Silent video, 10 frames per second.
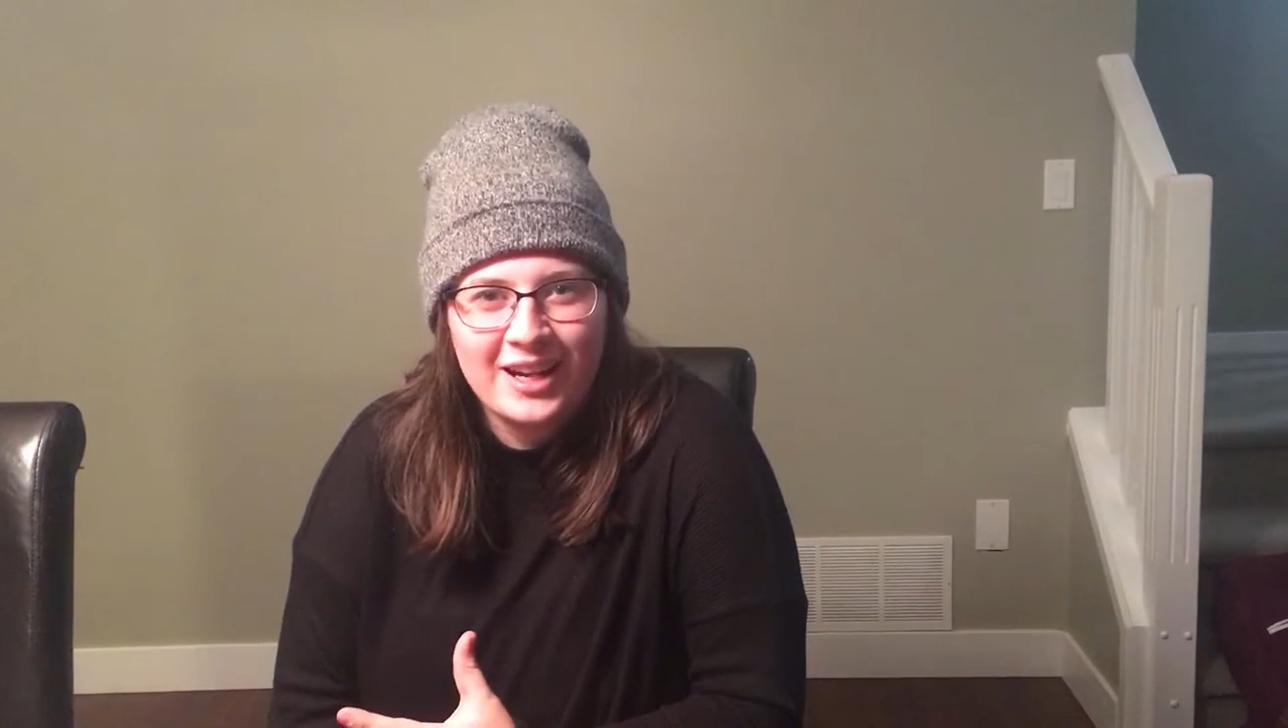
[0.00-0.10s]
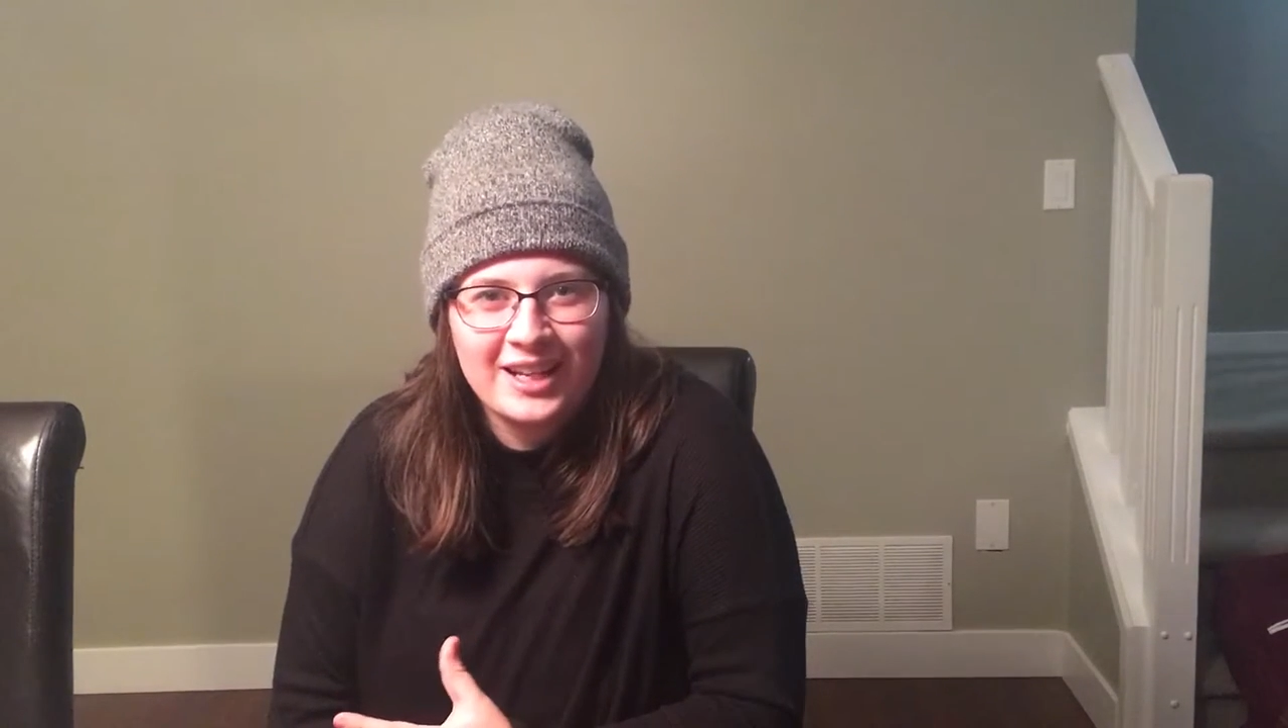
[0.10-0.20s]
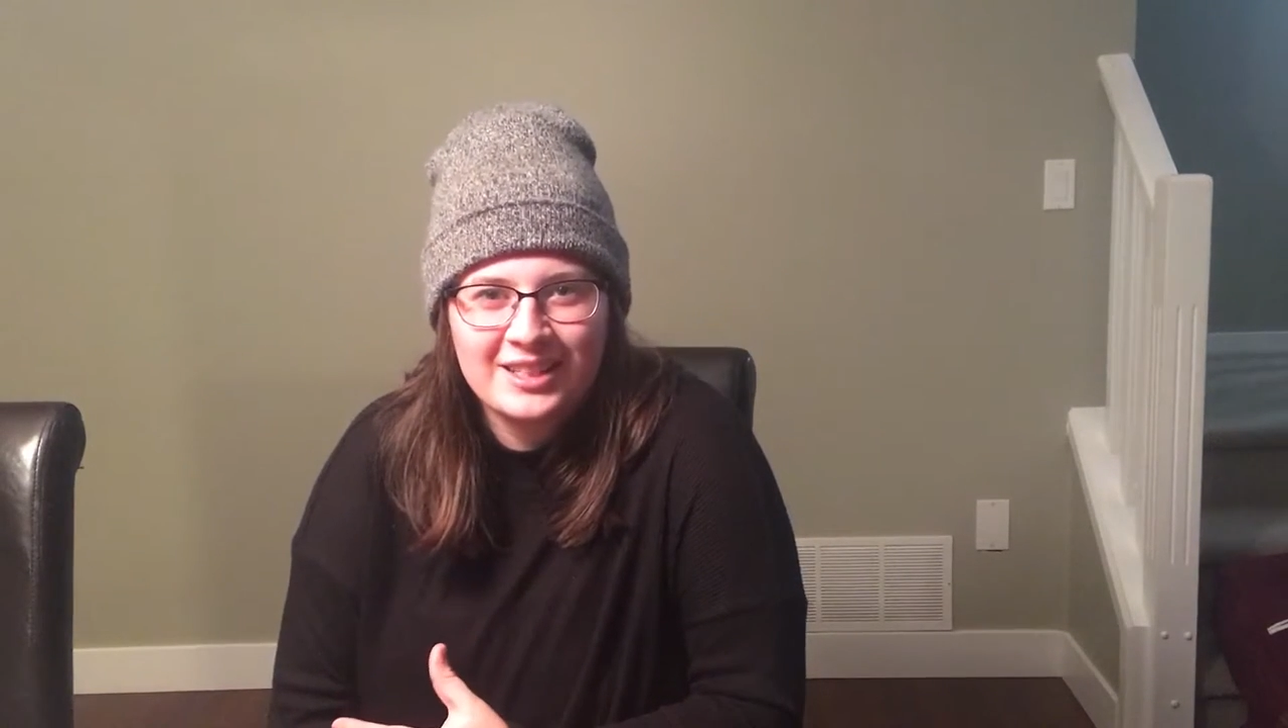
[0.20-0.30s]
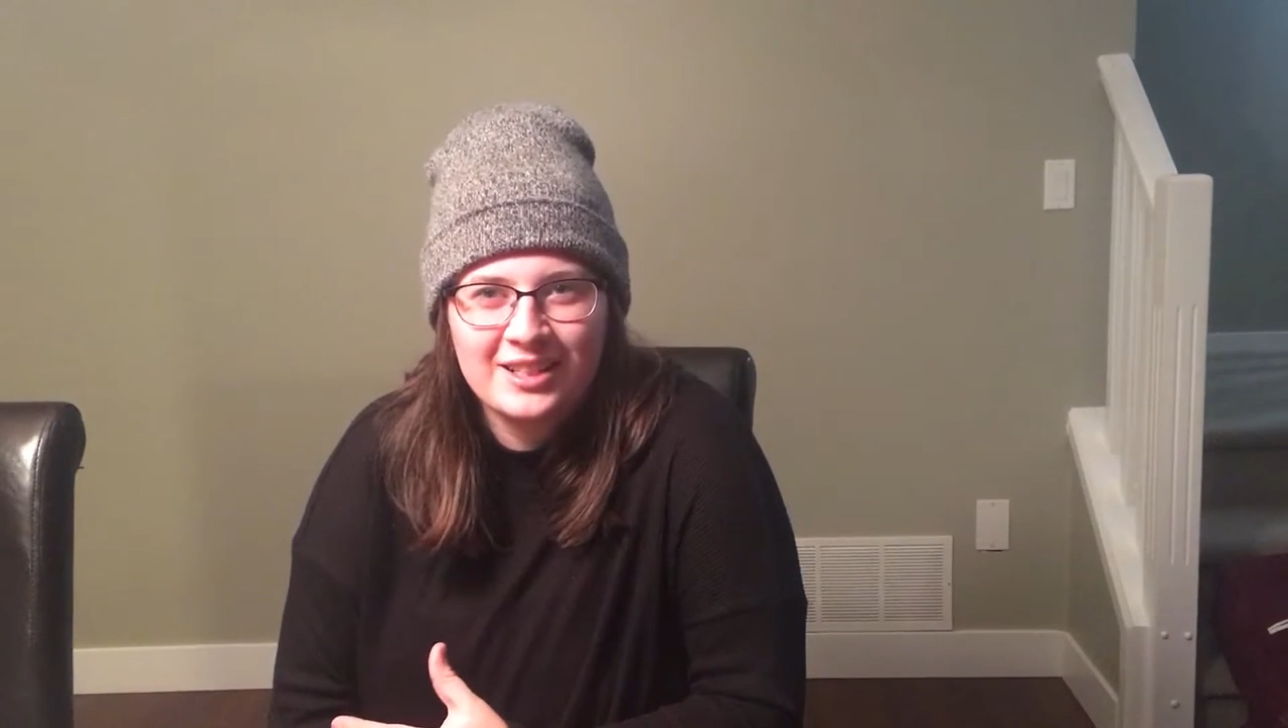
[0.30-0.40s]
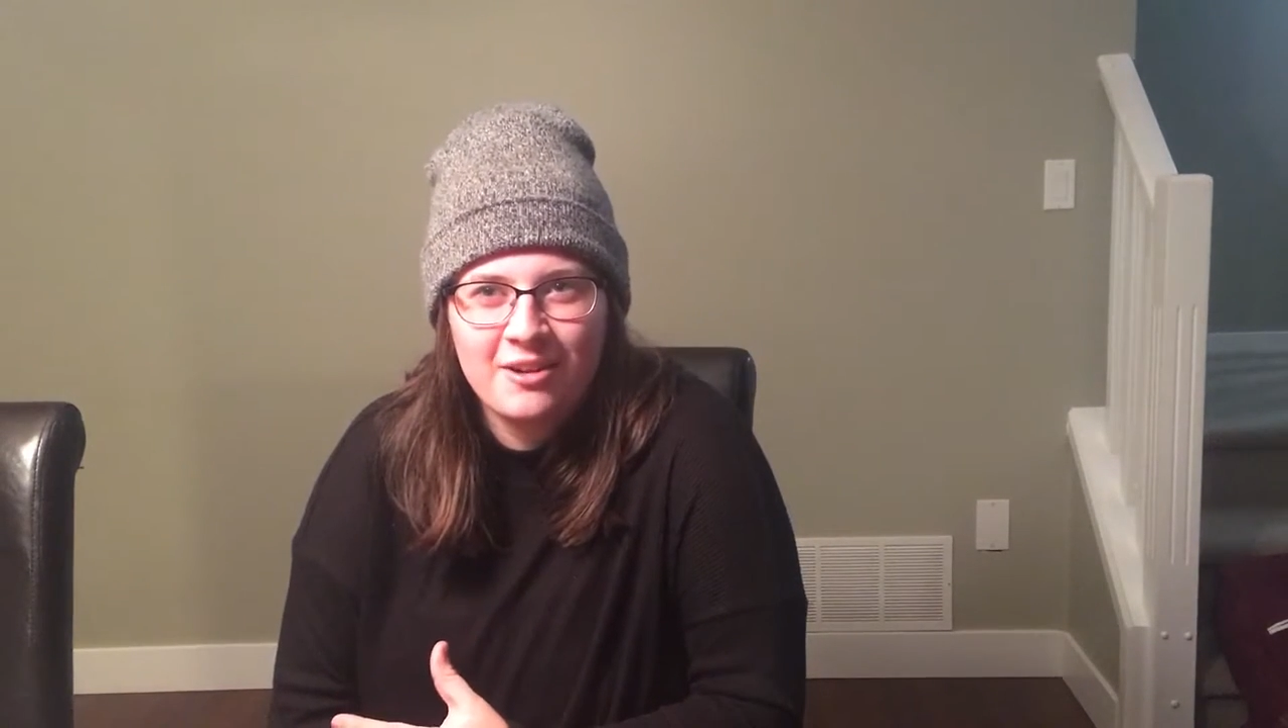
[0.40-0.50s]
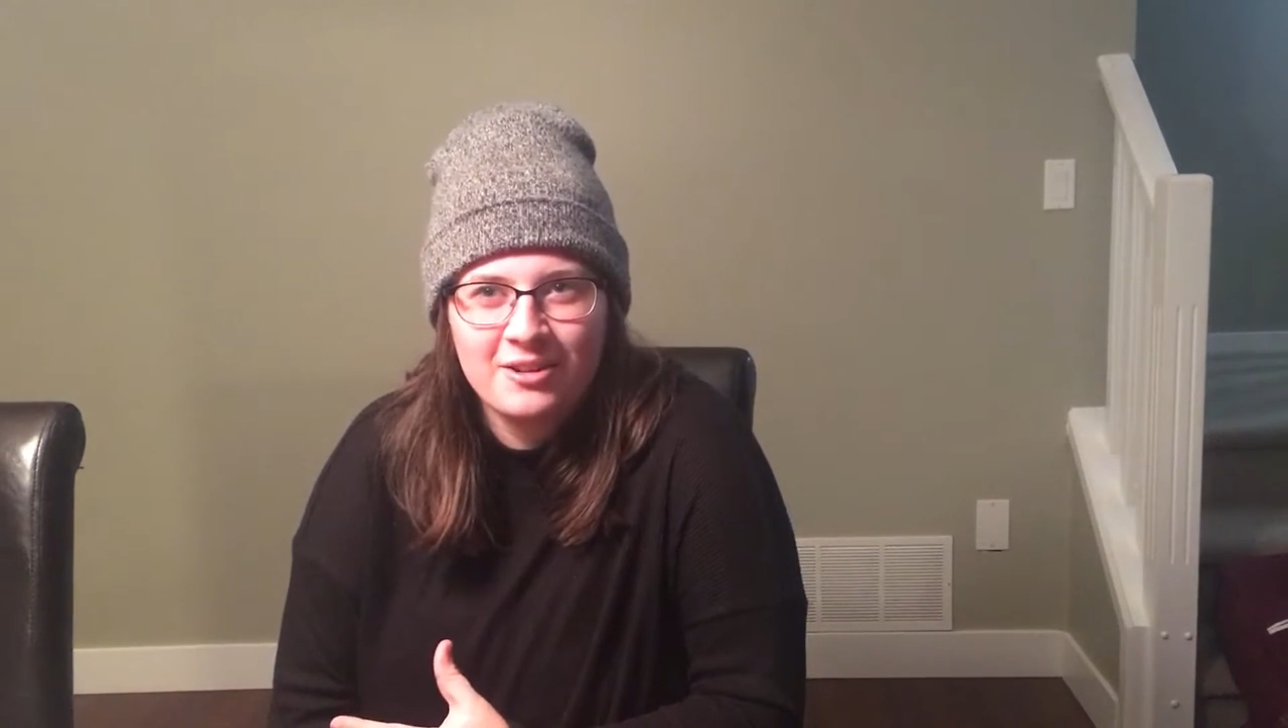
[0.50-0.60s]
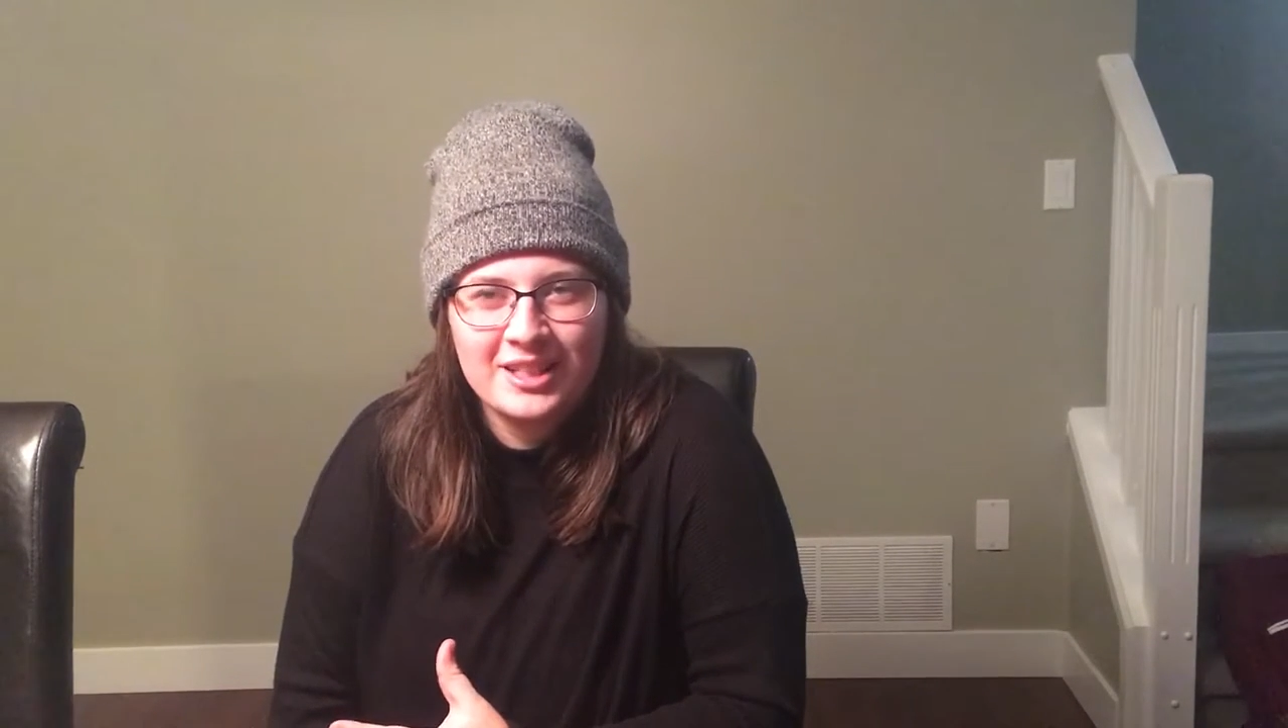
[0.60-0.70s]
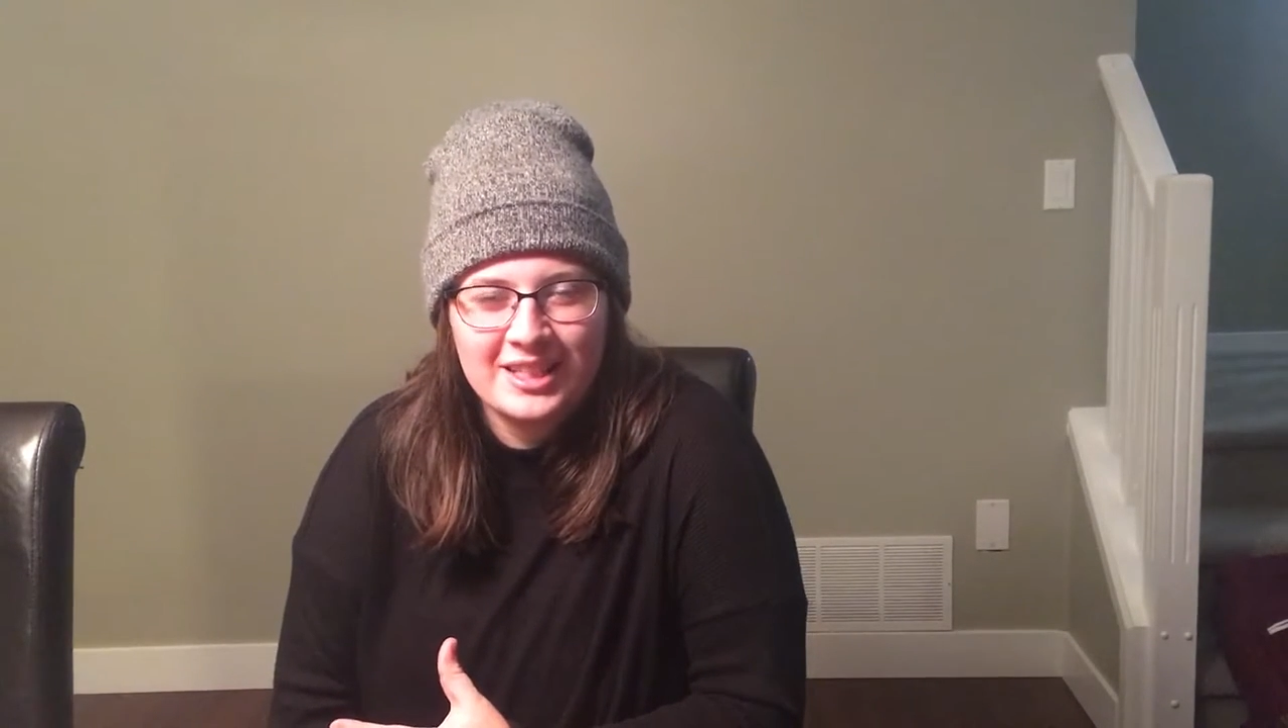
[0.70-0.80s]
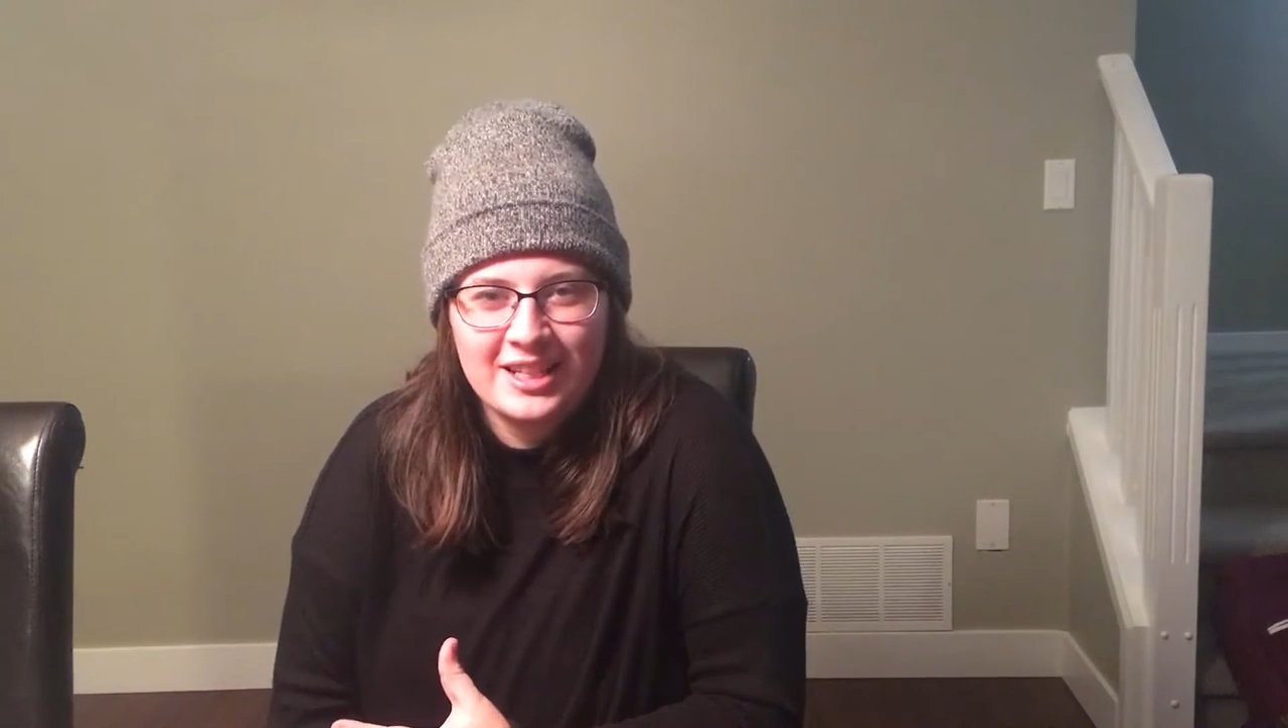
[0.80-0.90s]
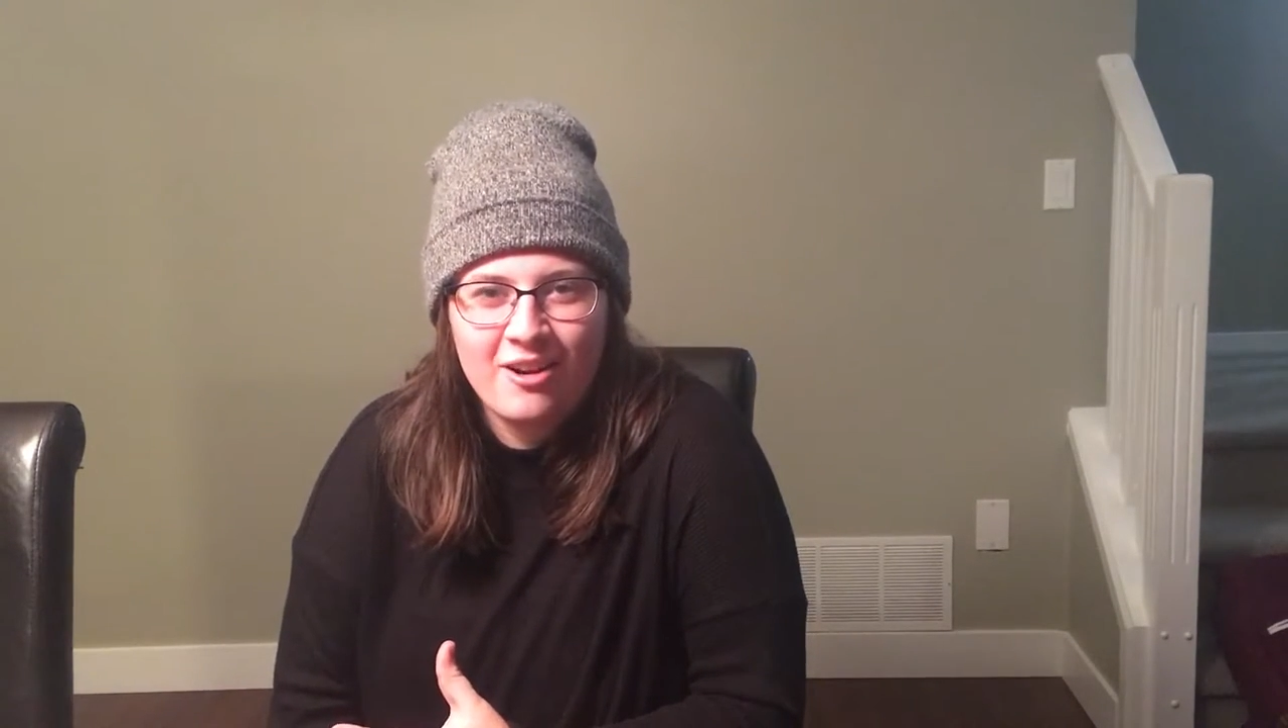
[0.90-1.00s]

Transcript: us to go to this thing